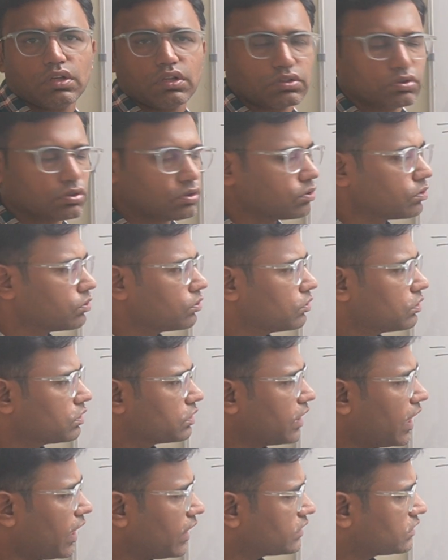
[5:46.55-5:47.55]
So
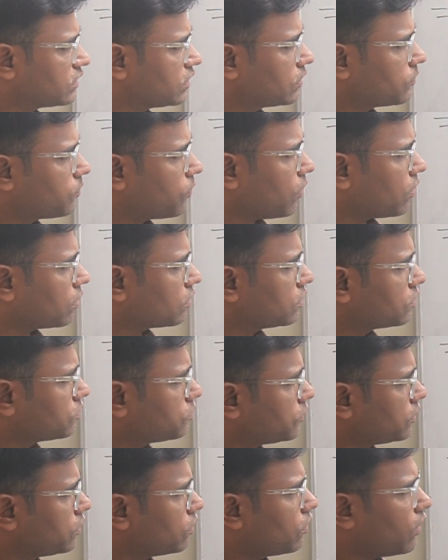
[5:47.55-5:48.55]
that's it for this
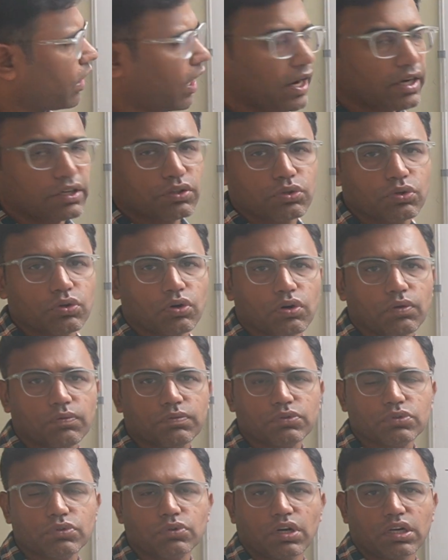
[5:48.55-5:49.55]
video. I do hope
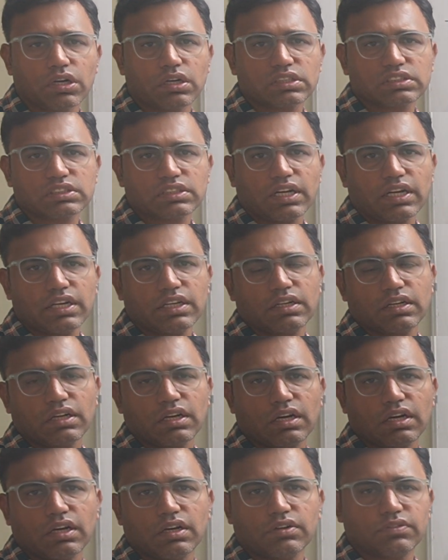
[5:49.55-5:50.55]
you understand
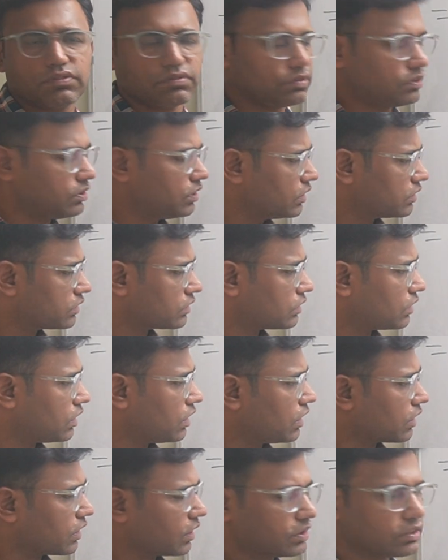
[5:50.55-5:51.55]
this
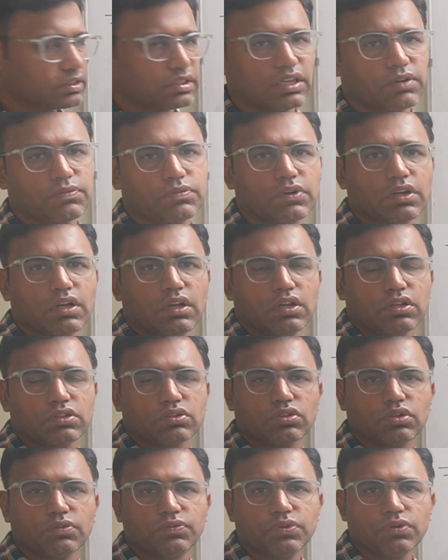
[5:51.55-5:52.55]
concept.
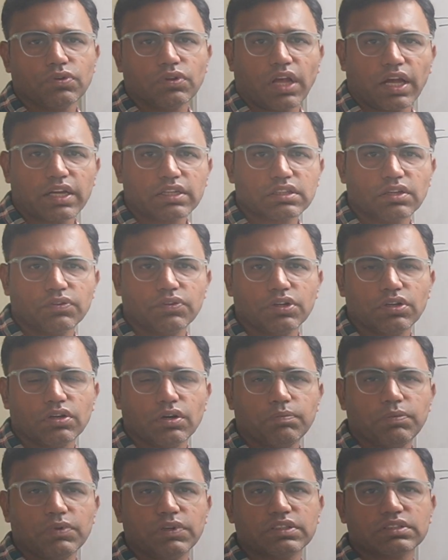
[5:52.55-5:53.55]
So if you like the
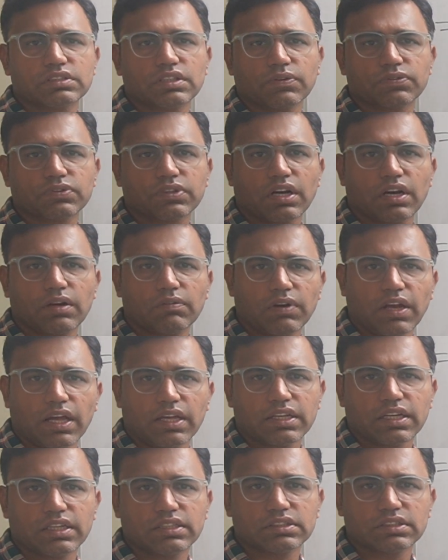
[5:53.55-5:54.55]
video, please subscribe,
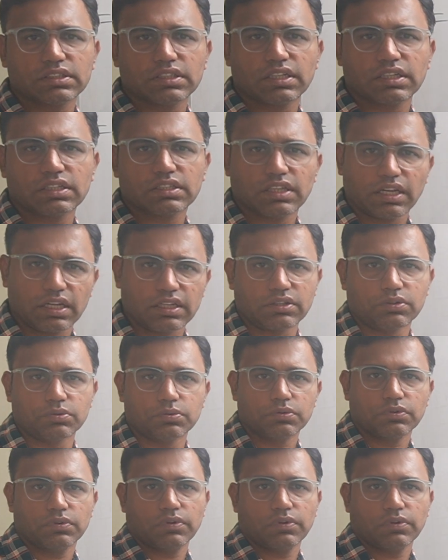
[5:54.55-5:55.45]
like and share. Thank you.